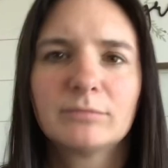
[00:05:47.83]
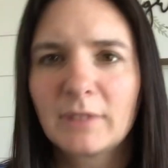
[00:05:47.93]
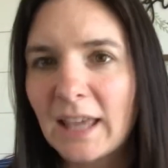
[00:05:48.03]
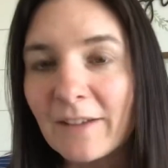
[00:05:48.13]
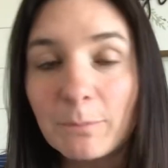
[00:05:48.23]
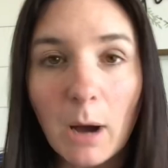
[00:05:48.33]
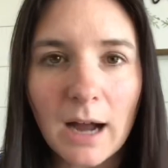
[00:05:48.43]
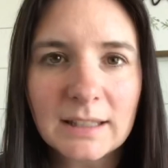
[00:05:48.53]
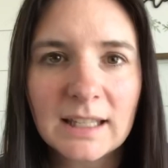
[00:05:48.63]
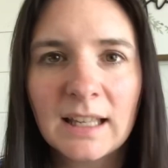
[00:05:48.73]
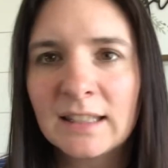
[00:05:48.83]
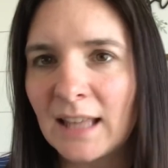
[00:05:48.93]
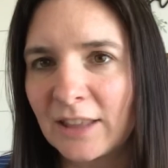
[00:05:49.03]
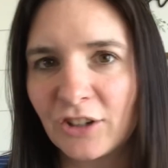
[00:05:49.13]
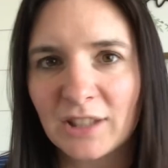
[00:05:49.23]
Gift boxes,
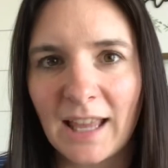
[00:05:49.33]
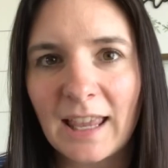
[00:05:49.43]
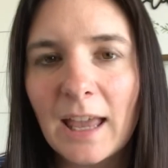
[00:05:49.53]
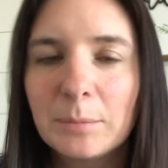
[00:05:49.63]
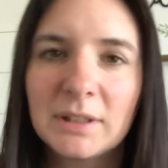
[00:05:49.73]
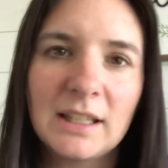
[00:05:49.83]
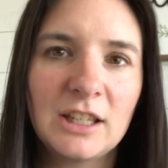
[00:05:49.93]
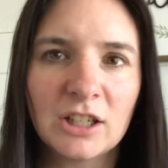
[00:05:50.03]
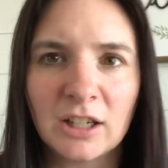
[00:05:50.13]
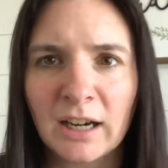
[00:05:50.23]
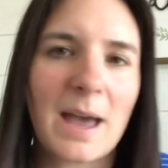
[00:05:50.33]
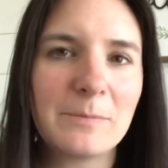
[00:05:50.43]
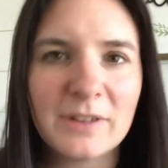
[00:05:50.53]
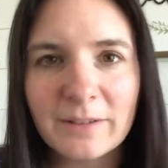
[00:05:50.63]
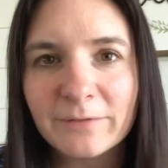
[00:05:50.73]
like there's like Ipsy or
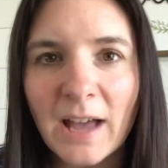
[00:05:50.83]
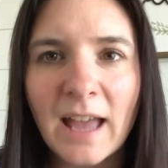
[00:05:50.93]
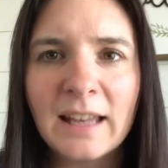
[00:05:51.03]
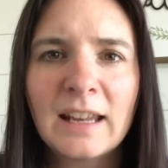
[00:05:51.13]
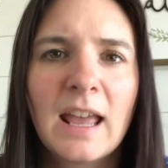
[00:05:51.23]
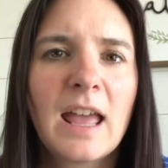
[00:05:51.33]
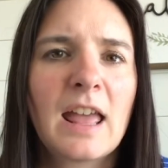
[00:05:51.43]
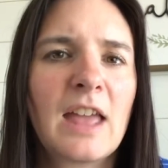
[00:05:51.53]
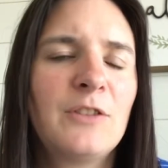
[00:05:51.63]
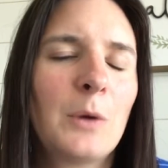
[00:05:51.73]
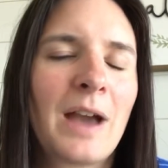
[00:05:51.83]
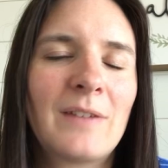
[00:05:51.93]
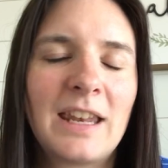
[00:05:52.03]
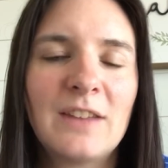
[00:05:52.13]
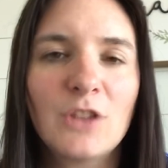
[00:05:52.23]
FabFitFun. If you have
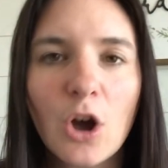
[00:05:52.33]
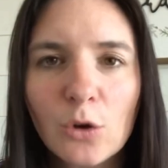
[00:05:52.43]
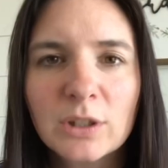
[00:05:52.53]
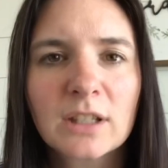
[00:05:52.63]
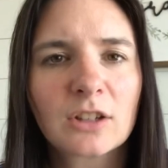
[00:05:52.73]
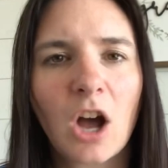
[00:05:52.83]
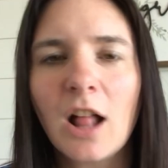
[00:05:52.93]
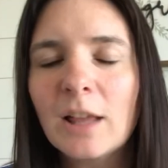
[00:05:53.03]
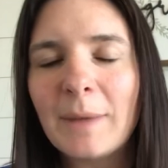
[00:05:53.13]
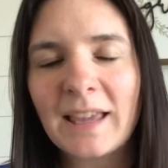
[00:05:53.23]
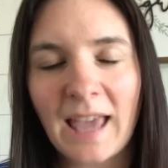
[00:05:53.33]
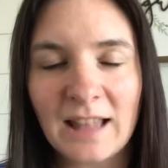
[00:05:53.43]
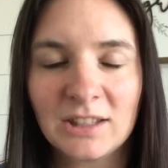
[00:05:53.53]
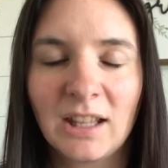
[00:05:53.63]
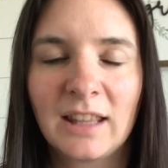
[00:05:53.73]
any of those, call them and
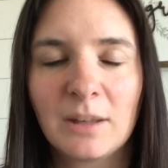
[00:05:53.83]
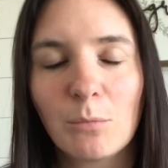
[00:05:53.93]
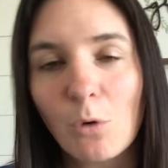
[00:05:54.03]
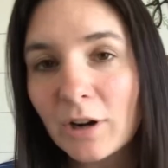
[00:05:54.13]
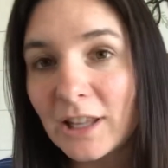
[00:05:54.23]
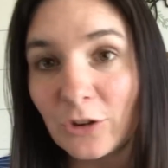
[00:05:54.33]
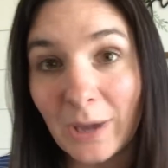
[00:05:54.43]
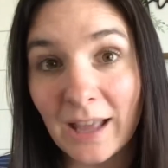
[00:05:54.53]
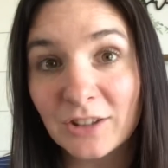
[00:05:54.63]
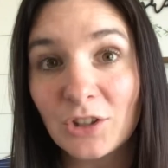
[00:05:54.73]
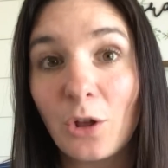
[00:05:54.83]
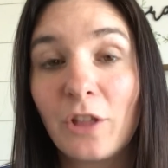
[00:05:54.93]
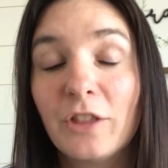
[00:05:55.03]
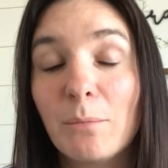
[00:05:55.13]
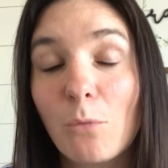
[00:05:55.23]
cancel it. The more that you
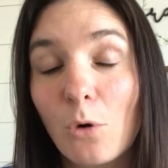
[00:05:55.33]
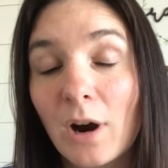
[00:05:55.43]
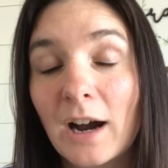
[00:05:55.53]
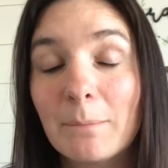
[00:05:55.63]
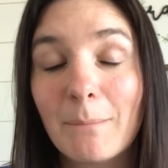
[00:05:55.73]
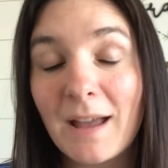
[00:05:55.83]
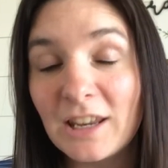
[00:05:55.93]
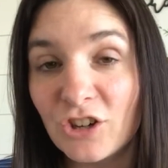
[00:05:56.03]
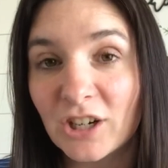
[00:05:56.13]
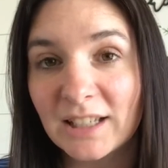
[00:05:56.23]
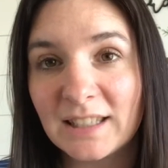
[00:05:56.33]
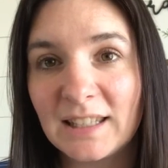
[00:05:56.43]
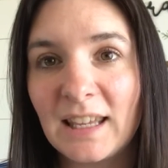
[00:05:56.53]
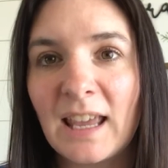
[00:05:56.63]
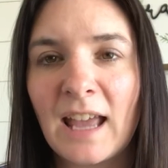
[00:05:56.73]
cancel, the more money you're gonna
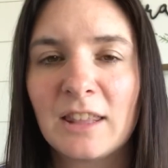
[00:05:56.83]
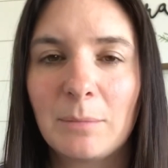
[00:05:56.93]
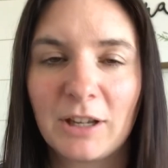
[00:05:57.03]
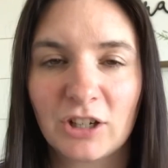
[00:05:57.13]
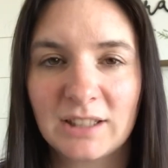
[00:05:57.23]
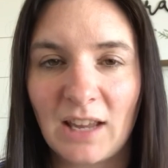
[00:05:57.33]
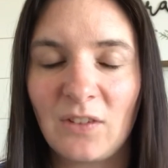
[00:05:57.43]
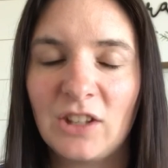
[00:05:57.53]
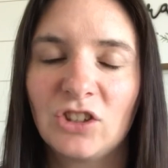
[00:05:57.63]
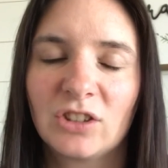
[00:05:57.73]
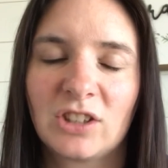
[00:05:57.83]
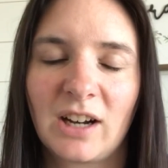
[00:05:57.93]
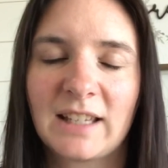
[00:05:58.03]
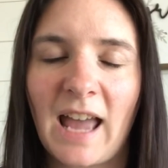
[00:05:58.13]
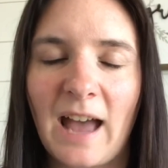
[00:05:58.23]
see and the bigger savings you'll
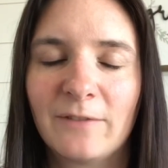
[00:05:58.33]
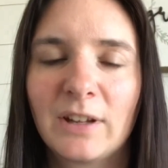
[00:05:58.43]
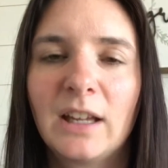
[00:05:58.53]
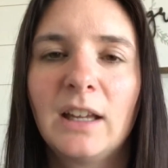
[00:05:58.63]
start to have.